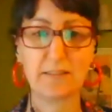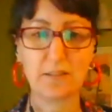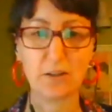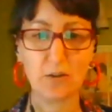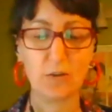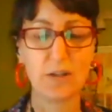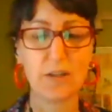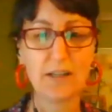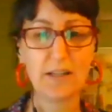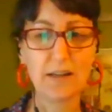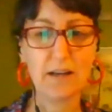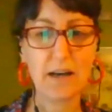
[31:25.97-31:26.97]
And so
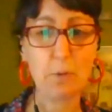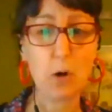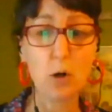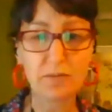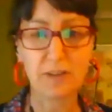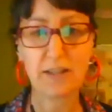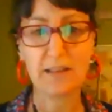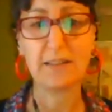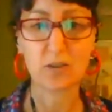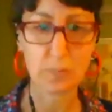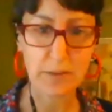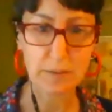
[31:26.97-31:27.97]
hopefully
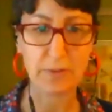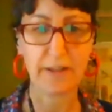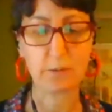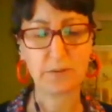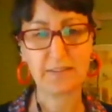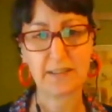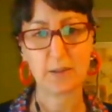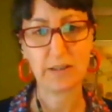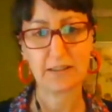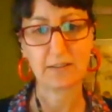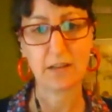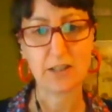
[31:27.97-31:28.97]
these are the people that will stick
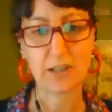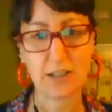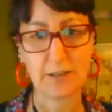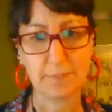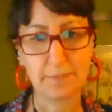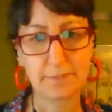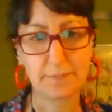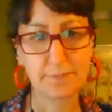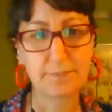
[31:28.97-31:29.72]
with us long-term.